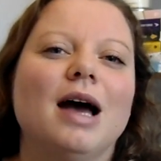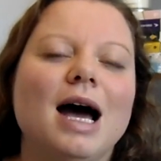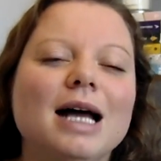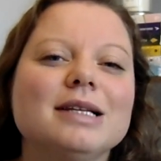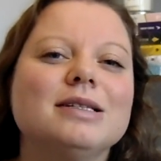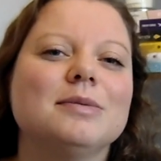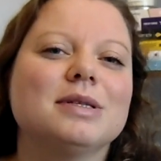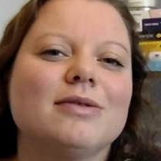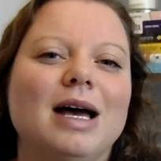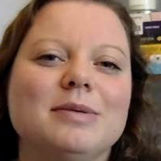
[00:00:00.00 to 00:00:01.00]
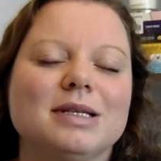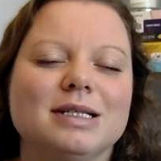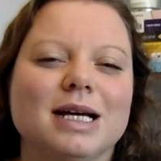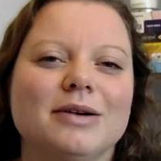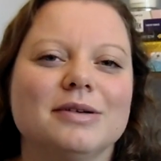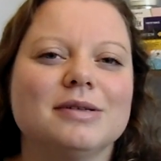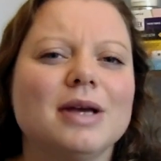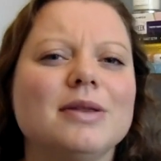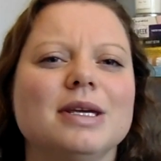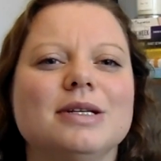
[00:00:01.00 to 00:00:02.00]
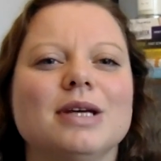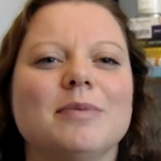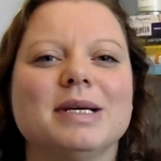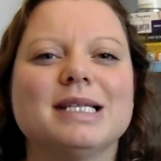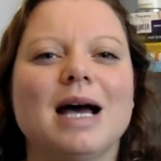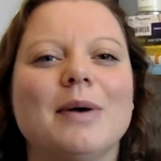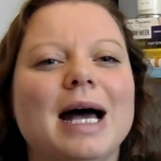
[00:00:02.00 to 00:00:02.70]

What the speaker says: and subscribe to the channel so that you don't miss out.